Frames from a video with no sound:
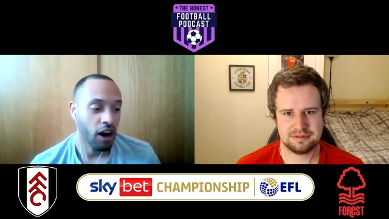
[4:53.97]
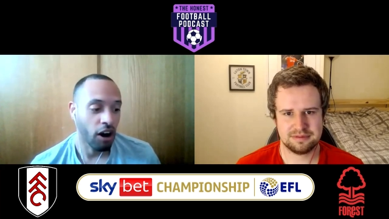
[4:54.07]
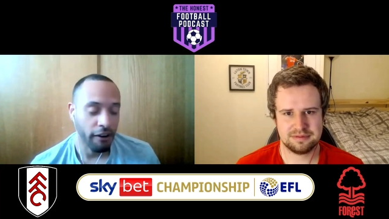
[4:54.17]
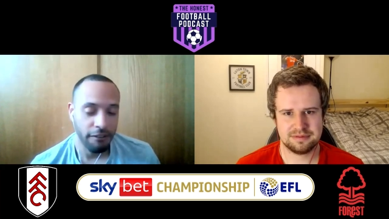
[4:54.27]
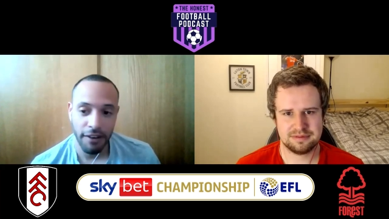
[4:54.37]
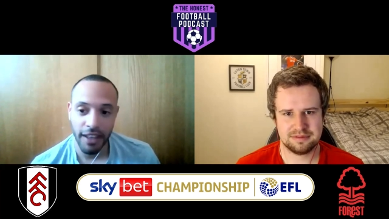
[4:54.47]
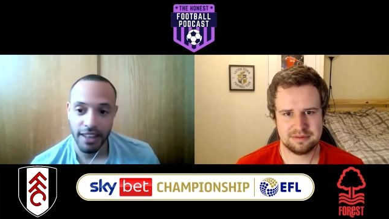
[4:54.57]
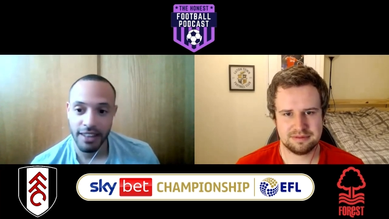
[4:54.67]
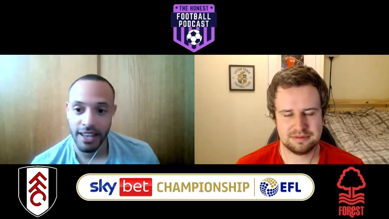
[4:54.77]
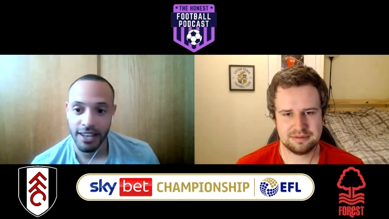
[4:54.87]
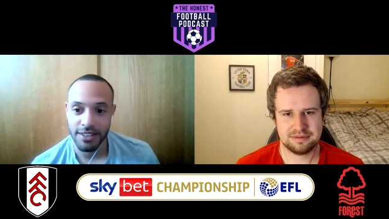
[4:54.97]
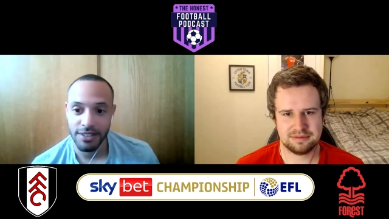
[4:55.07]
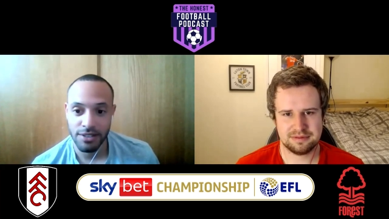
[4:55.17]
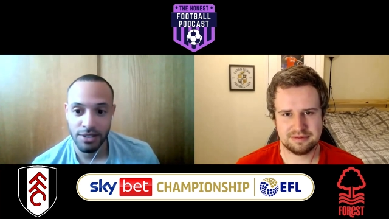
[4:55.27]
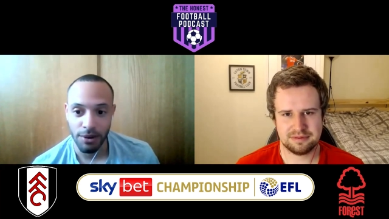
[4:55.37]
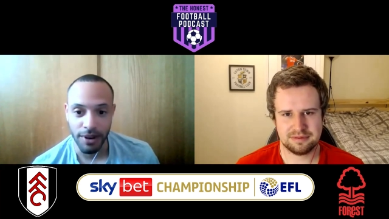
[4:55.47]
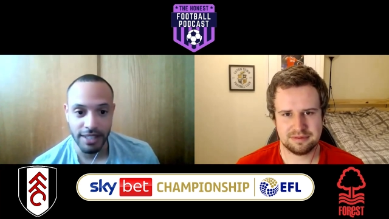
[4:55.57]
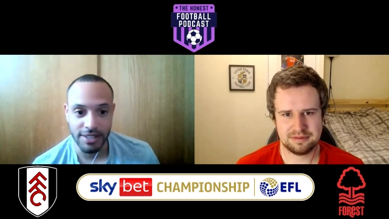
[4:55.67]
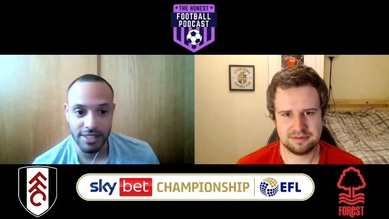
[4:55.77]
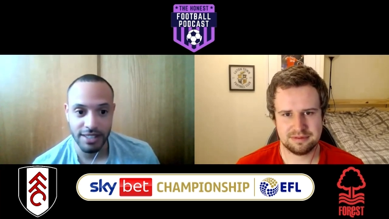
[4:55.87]
Speaker 1: I think they're going to do
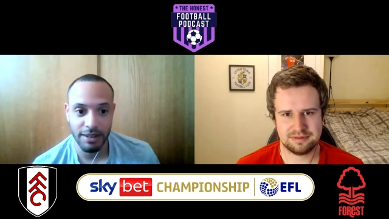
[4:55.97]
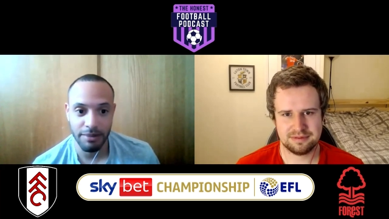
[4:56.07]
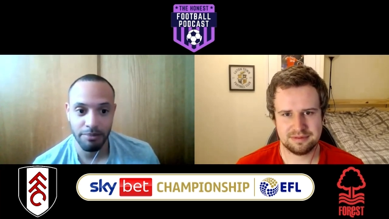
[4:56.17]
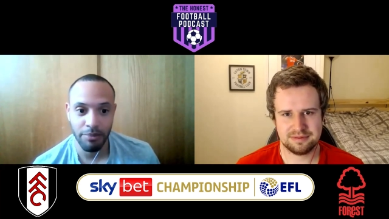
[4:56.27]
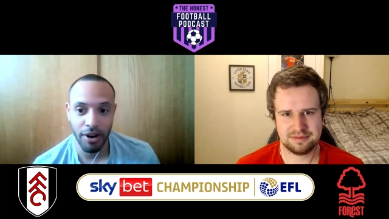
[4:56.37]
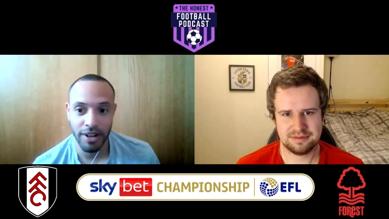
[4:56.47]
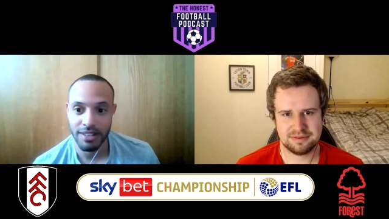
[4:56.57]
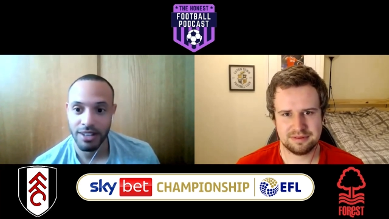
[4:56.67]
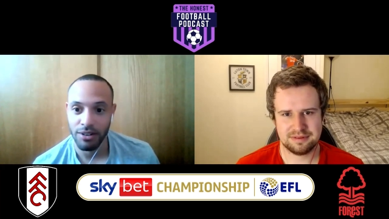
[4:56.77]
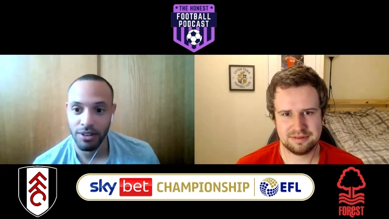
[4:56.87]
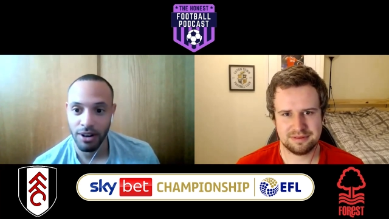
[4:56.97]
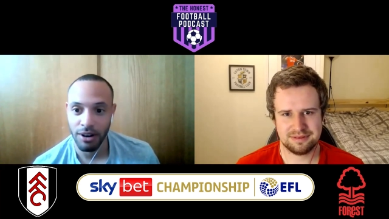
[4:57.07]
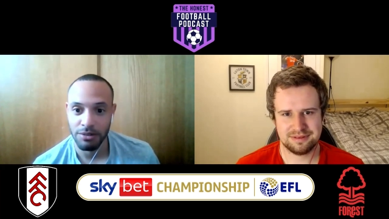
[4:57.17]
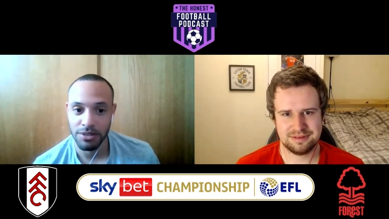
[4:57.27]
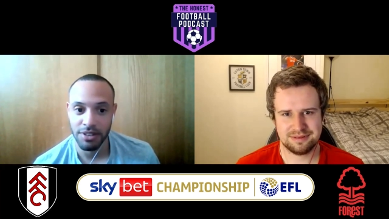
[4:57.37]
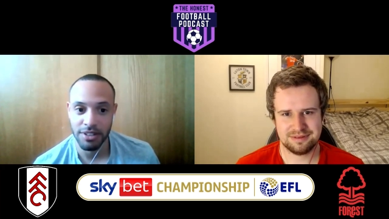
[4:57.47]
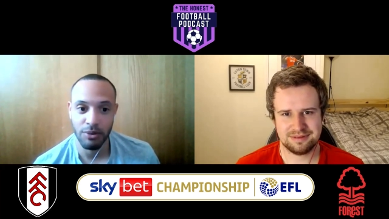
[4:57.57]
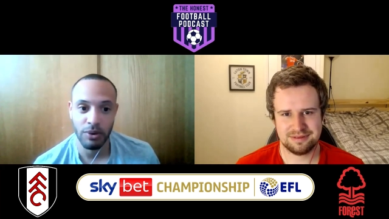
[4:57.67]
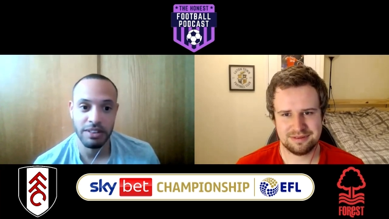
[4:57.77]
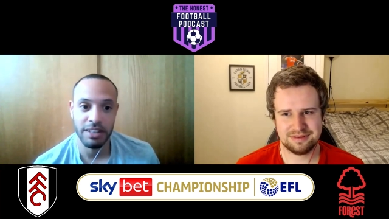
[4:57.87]
it by the odd goal. So I'm going to
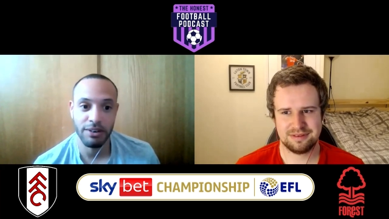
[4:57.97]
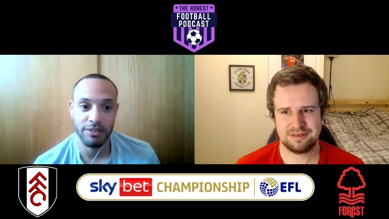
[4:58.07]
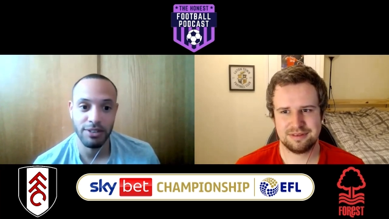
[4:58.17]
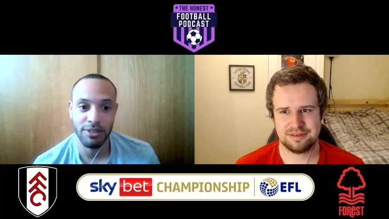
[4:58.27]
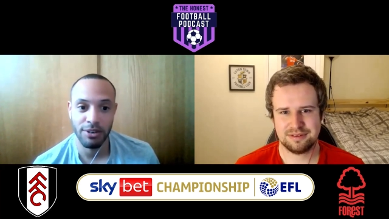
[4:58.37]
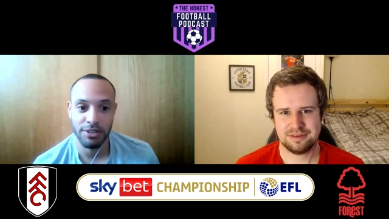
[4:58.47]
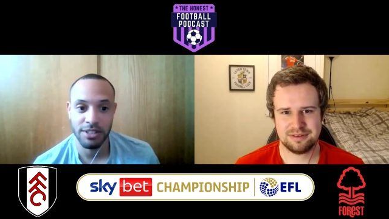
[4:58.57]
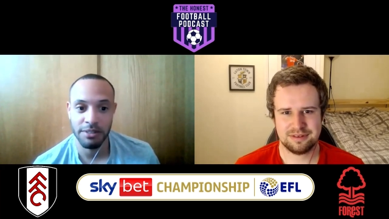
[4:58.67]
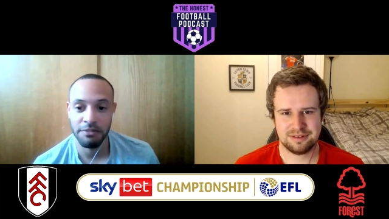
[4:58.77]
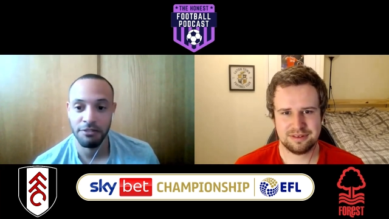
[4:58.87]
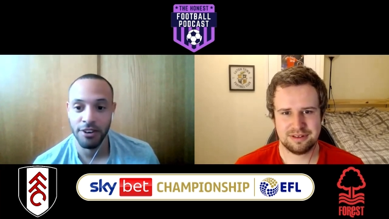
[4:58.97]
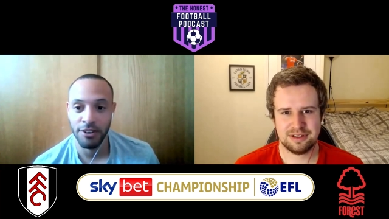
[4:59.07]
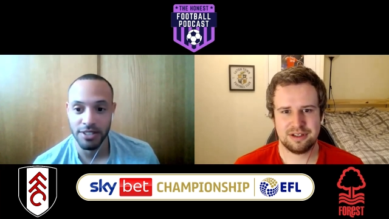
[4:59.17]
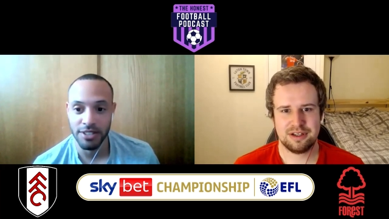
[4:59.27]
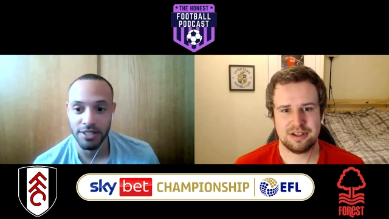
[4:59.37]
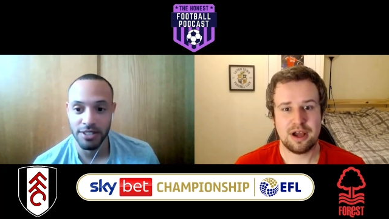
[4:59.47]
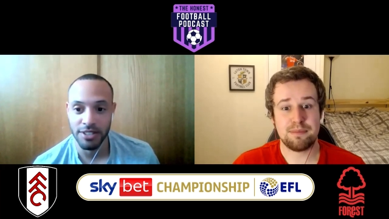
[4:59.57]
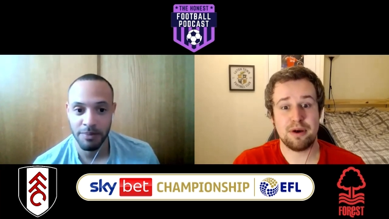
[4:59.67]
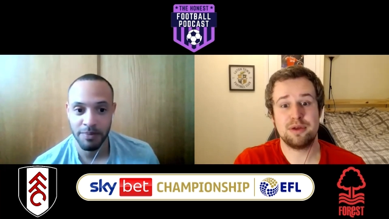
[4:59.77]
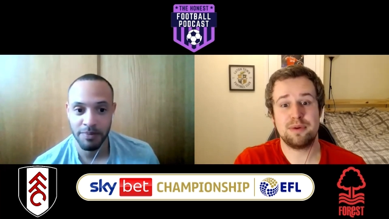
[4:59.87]
1 0 to Nottingham Forest.
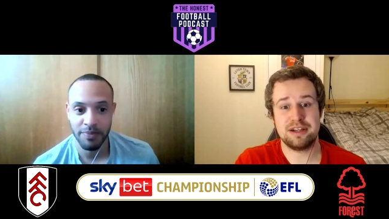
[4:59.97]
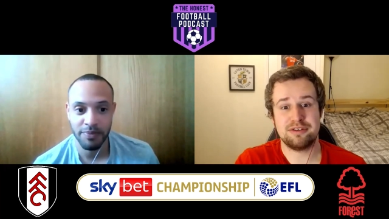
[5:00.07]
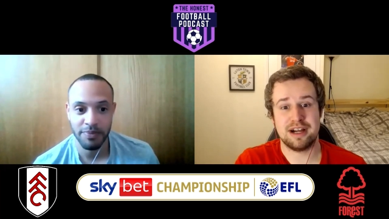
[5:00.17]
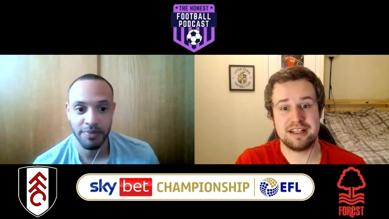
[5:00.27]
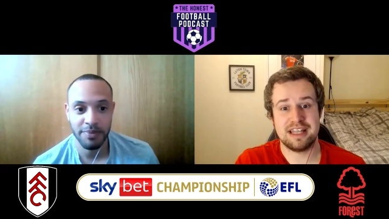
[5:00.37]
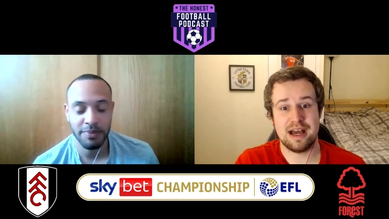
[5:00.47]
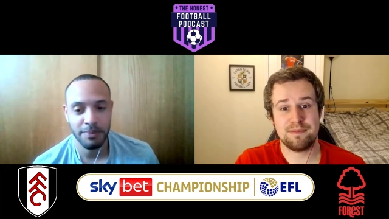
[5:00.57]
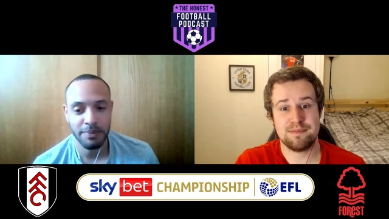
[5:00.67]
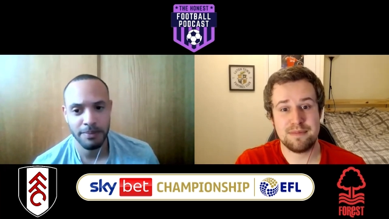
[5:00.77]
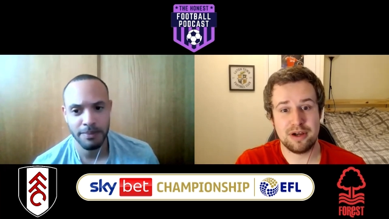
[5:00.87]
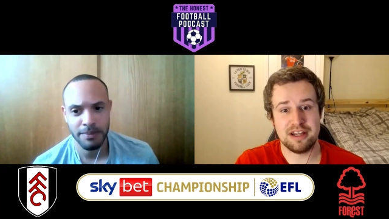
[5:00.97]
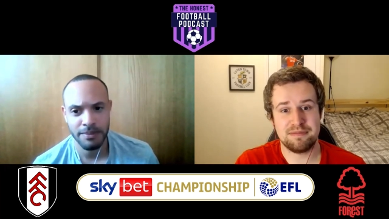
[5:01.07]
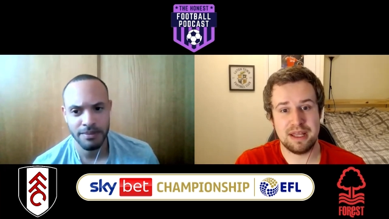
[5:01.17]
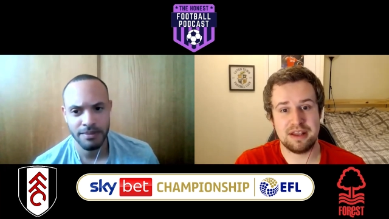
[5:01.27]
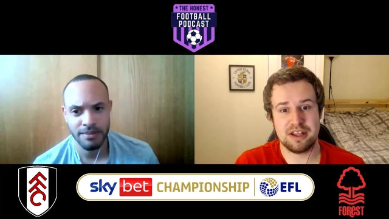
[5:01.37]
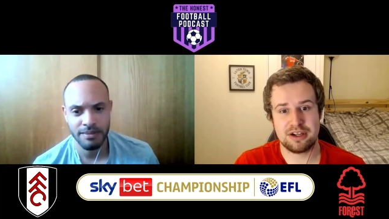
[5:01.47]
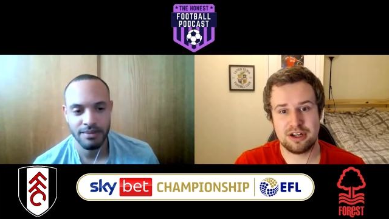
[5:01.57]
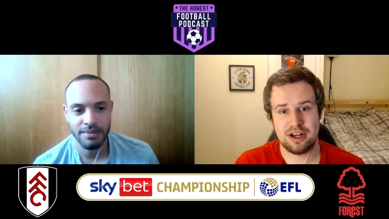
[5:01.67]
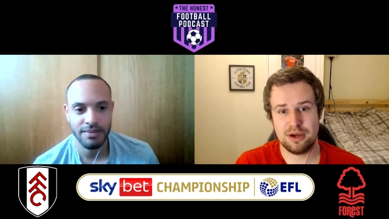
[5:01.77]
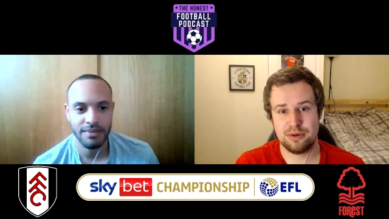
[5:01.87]
Uh, by the
Speaker 2: way, Craig, that might have been the
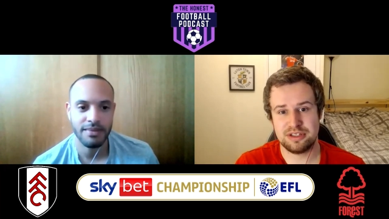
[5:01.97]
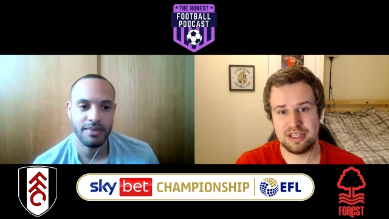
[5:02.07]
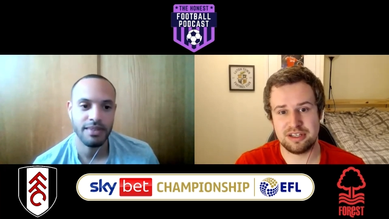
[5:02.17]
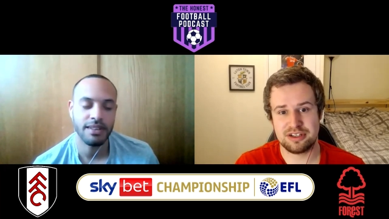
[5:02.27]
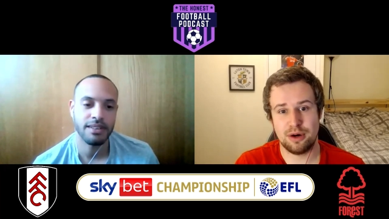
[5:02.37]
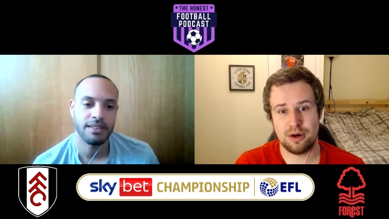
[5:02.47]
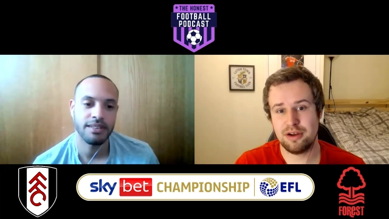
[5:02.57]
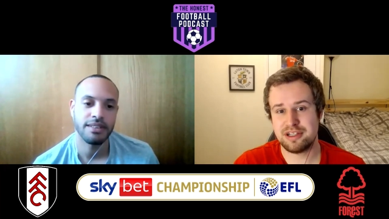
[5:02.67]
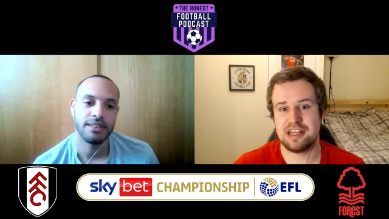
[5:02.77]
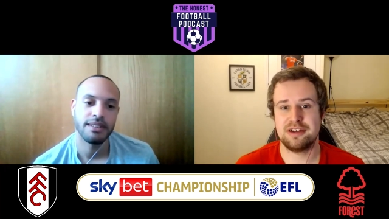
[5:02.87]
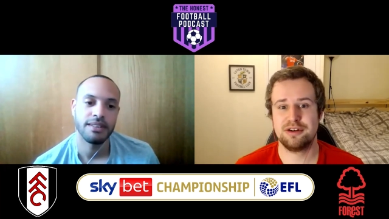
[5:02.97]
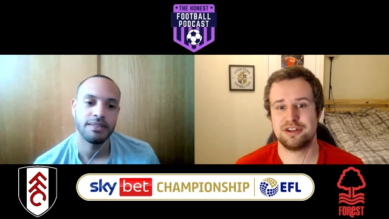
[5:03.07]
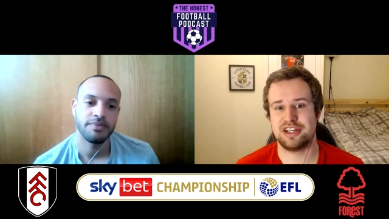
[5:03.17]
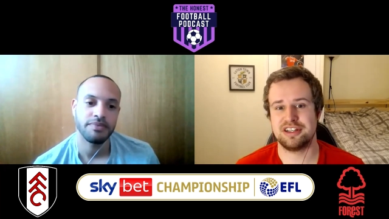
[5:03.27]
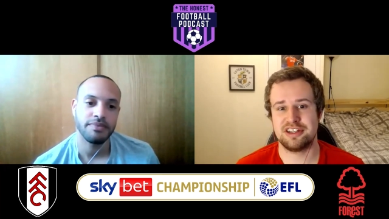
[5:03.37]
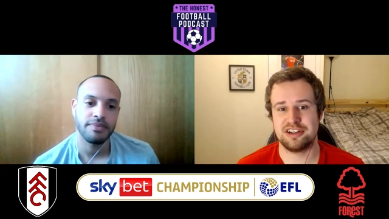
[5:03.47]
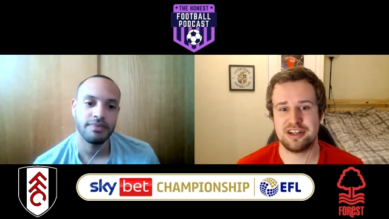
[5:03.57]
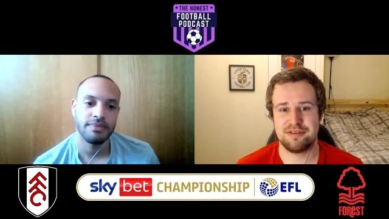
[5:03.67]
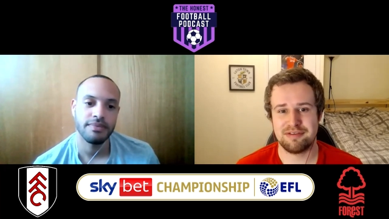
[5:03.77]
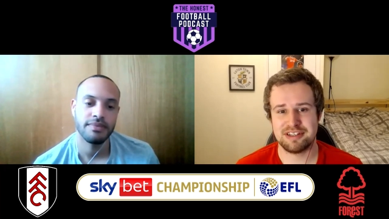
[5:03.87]
closest goal line technology decision I've